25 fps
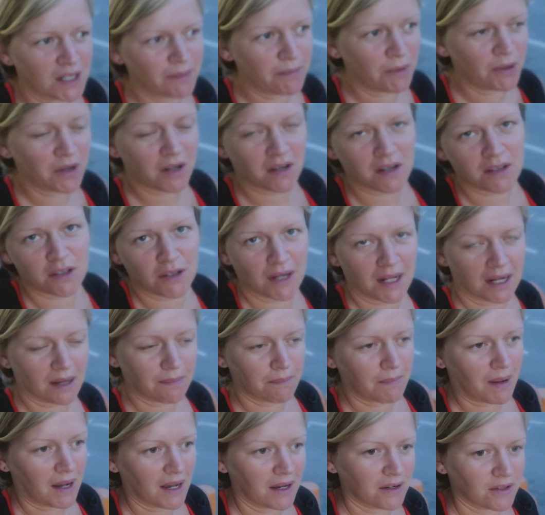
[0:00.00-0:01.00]
I'm only going to do like a
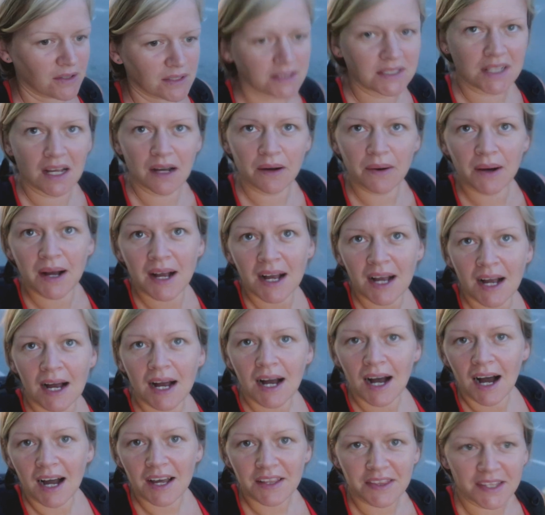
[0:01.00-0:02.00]
mile or so,
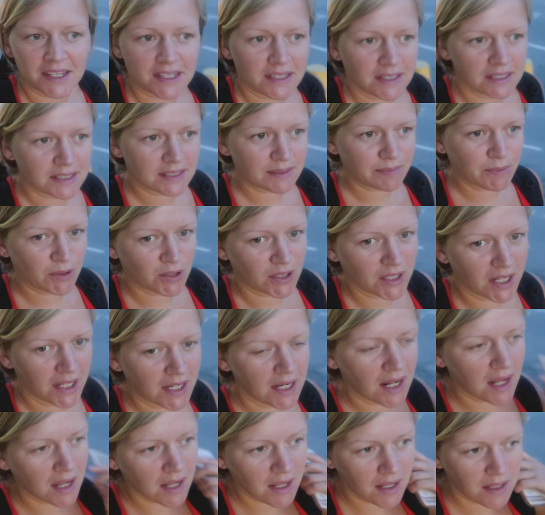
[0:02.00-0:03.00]
I think, this
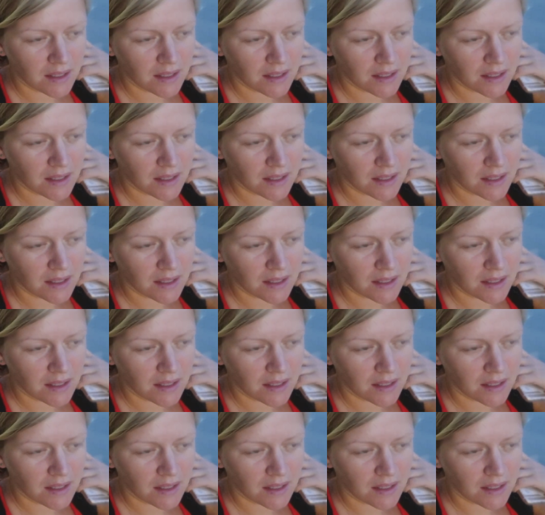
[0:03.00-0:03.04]
morning.